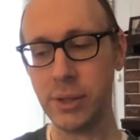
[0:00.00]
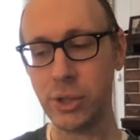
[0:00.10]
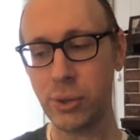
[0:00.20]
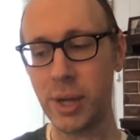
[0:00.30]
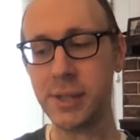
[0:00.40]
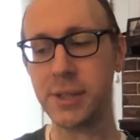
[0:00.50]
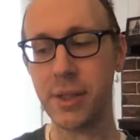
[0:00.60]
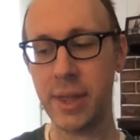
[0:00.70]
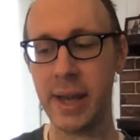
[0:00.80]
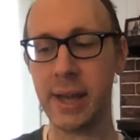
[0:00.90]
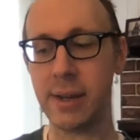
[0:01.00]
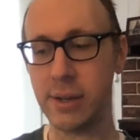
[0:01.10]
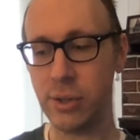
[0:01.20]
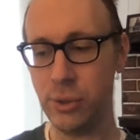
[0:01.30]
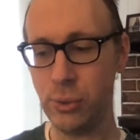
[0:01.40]
Trust that
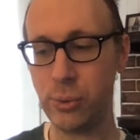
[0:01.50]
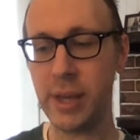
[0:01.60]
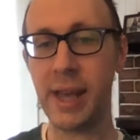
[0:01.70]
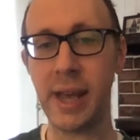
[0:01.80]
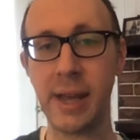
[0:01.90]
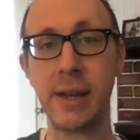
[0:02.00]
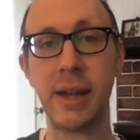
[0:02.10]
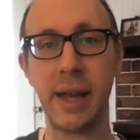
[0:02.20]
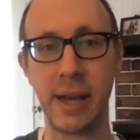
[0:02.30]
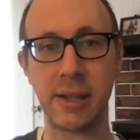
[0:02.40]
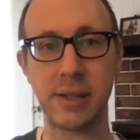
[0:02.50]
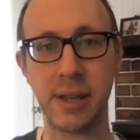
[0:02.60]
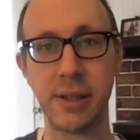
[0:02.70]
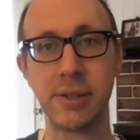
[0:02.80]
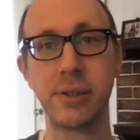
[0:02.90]
you can
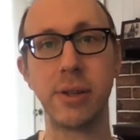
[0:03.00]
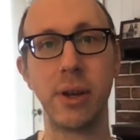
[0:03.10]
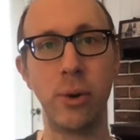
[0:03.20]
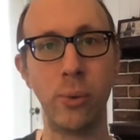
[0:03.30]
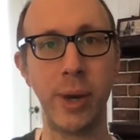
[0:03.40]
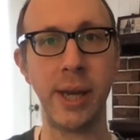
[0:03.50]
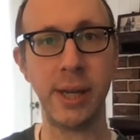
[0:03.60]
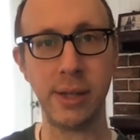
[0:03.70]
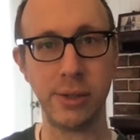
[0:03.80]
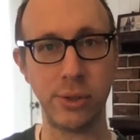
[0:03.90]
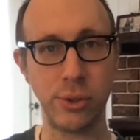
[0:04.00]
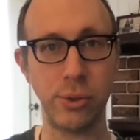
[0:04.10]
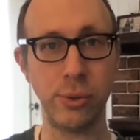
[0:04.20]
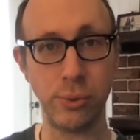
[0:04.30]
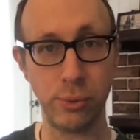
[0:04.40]
access a way
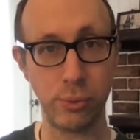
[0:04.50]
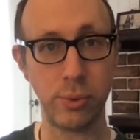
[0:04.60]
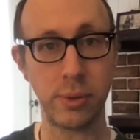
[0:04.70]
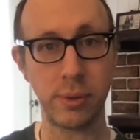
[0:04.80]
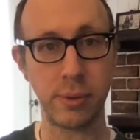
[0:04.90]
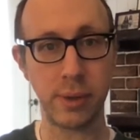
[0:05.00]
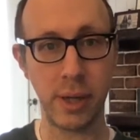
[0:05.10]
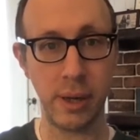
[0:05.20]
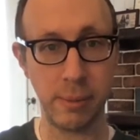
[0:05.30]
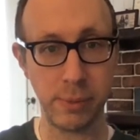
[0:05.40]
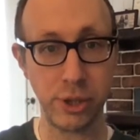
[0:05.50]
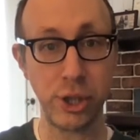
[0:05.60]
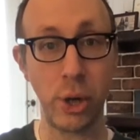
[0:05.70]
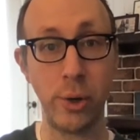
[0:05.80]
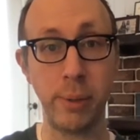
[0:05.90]
to
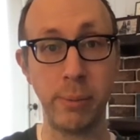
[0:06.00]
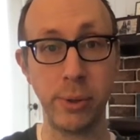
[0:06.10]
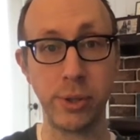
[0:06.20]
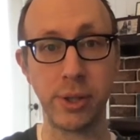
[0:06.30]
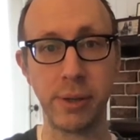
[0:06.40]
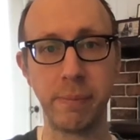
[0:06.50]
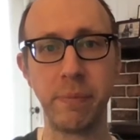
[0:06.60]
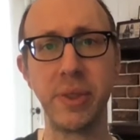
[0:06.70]
show an emotion.